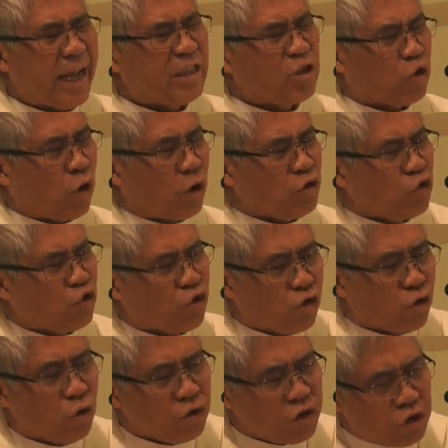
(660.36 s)
can
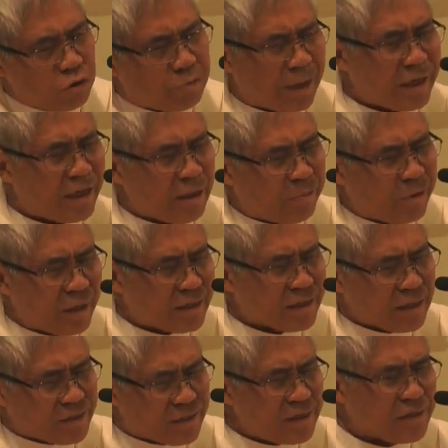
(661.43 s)
control you, my dear
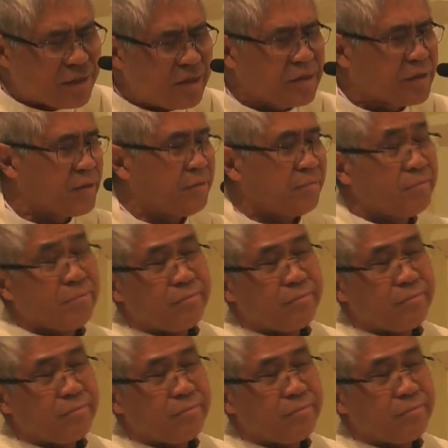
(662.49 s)
brothers and sisters.